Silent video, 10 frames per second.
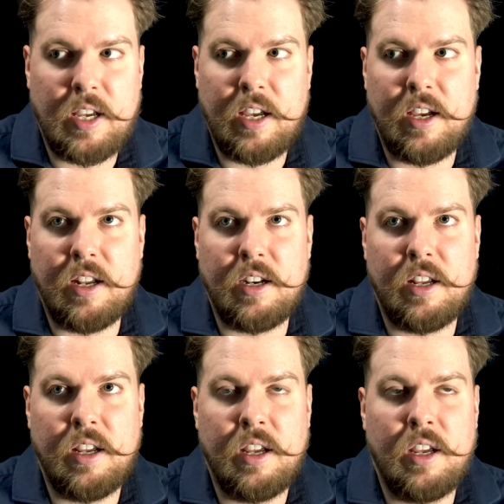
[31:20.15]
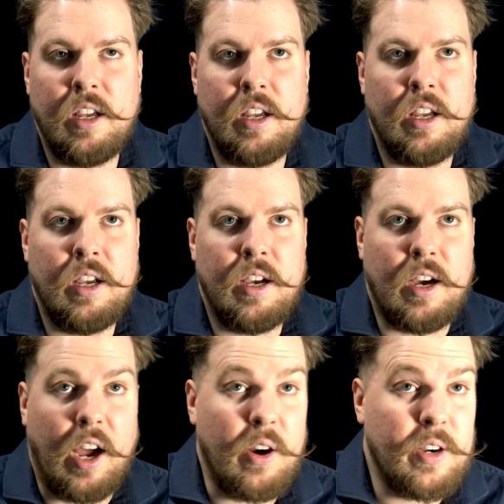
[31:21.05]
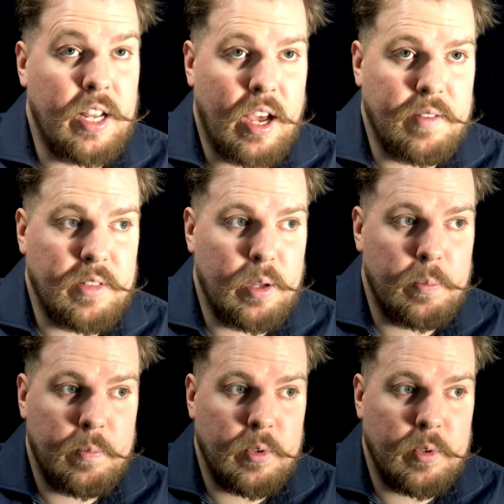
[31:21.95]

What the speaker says: And I already have them.